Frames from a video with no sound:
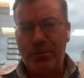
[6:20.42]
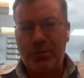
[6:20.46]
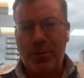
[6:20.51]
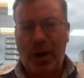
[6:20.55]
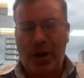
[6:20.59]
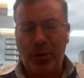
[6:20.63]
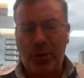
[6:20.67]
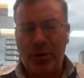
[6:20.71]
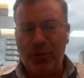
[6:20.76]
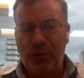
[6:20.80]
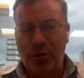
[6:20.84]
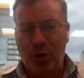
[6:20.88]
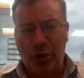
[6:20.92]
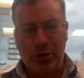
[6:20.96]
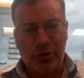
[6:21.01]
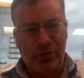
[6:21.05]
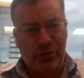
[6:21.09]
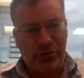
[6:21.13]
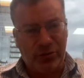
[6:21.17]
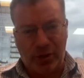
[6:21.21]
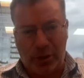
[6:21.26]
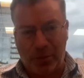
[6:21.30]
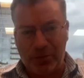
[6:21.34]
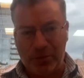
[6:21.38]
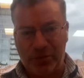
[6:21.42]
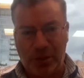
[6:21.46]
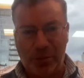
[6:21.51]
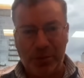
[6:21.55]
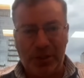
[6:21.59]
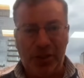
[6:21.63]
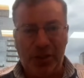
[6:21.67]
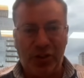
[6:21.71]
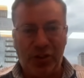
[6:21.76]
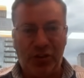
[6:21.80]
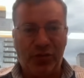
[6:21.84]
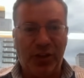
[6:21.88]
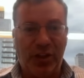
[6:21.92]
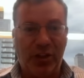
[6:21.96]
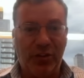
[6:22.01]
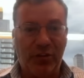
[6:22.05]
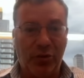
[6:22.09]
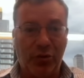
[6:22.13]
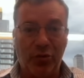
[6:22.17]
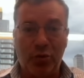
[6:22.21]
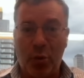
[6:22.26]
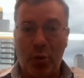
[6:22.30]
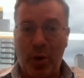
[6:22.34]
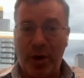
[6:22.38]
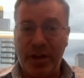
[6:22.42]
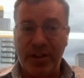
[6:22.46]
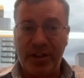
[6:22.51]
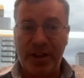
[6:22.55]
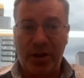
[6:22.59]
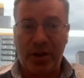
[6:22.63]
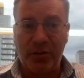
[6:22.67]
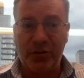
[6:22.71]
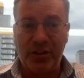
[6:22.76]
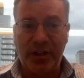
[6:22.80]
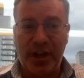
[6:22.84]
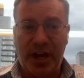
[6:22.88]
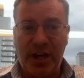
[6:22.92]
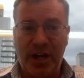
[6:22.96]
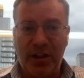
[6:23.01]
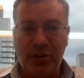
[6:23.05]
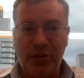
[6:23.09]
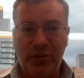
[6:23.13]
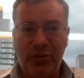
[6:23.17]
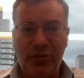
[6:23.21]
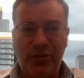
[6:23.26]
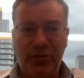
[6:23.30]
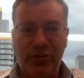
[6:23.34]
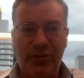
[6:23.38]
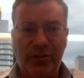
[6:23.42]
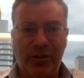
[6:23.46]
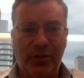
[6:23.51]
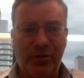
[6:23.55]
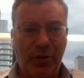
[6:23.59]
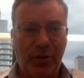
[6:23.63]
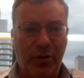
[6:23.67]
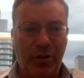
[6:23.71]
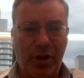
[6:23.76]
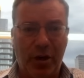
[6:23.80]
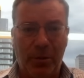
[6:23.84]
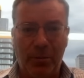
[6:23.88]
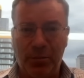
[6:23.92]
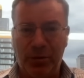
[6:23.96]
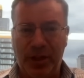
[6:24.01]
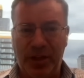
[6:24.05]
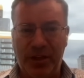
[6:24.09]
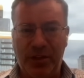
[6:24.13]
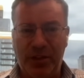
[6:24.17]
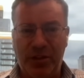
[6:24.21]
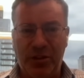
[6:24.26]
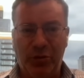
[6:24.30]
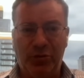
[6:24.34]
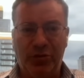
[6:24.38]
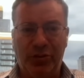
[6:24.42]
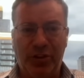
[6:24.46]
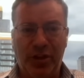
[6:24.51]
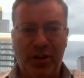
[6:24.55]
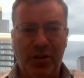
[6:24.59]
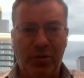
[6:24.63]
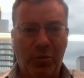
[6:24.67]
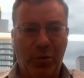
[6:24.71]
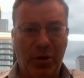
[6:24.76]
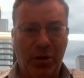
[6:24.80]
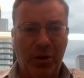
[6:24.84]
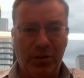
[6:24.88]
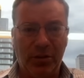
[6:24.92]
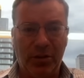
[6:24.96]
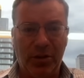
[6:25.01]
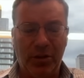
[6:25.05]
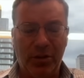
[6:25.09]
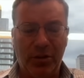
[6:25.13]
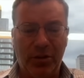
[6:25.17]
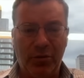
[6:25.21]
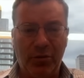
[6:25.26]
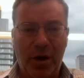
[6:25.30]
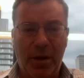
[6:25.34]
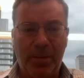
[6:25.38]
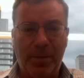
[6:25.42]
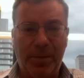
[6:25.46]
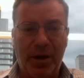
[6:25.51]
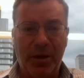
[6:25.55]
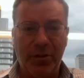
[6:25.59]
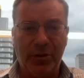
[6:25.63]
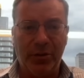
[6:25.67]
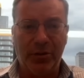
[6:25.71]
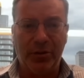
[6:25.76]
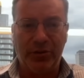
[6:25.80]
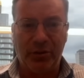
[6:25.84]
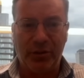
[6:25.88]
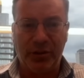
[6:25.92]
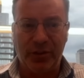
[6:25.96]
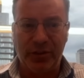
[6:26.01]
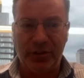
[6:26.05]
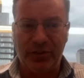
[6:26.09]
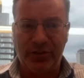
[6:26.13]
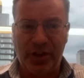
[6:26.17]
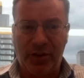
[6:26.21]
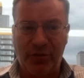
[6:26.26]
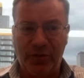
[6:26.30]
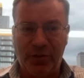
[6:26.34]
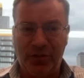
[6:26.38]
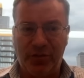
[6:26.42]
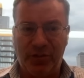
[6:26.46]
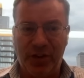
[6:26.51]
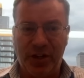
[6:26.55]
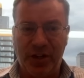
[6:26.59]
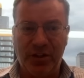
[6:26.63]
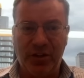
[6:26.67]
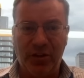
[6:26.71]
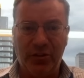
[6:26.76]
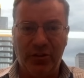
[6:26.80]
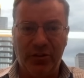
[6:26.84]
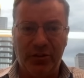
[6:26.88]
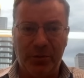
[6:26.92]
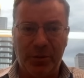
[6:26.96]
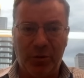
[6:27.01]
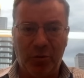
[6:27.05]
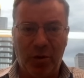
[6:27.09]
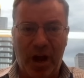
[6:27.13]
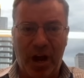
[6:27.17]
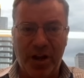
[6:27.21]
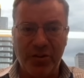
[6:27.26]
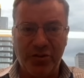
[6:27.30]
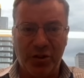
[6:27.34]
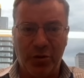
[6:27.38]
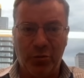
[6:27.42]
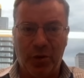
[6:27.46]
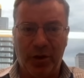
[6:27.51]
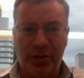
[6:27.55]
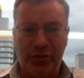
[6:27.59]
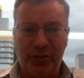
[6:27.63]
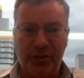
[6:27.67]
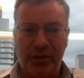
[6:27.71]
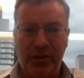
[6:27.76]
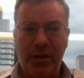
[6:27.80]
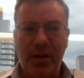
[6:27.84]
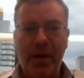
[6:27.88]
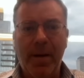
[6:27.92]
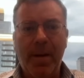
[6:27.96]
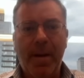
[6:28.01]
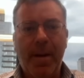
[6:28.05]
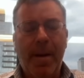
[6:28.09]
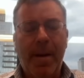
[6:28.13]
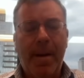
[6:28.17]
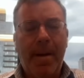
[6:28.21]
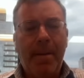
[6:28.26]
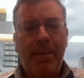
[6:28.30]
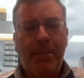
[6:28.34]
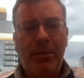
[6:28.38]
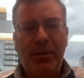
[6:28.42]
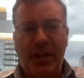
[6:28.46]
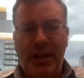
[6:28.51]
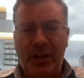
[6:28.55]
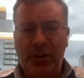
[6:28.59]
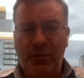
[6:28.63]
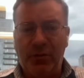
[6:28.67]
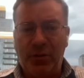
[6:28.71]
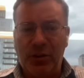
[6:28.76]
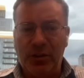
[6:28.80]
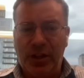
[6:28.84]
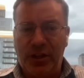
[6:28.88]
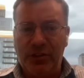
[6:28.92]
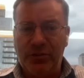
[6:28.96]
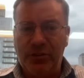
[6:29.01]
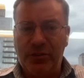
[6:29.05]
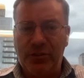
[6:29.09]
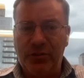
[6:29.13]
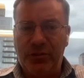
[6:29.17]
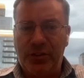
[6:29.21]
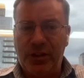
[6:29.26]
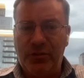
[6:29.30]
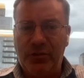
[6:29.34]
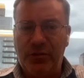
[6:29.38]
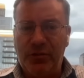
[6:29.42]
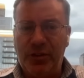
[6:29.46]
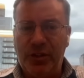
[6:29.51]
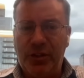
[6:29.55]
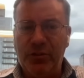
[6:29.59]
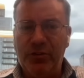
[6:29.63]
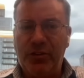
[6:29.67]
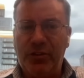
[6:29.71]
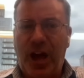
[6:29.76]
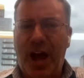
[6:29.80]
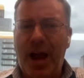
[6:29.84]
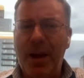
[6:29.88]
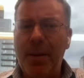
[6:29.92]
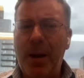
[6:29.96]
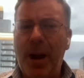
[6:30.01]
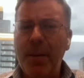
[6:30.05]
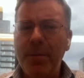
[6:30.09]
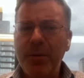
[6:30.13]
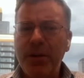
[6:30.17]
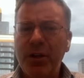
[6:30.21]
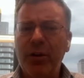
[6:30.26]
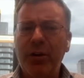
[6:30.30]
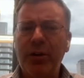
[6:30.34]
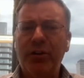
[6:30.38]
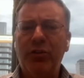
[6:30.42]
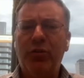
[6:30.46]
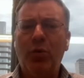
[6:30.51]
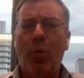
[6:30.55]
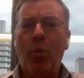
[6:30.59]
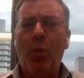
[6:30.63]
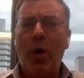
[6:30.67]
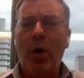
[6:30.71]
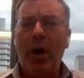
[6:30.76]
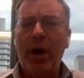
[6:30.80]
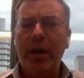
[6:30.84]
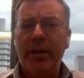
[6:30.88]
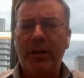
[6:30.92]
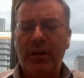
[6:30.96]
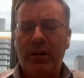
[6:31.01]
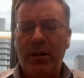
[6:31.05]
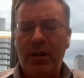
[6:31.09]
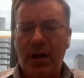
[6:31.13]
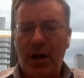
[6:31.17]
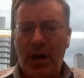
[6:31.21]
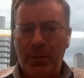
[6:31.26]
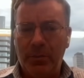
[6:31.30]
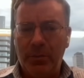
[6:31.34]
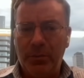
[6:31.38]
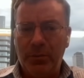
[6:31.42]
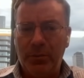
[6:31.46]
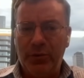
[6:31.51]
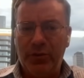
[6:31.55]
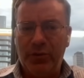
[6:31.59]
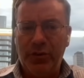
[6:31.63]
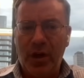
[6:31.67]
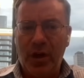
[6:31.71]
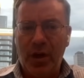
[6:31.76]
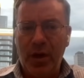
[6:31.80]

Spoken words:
we've heard some of these fees are $20,000. If you'll come play Houston, we'll hook you up. Others are in seven figures. I mean, Roger wasn't playing for less than seven figures. I'm curious what comes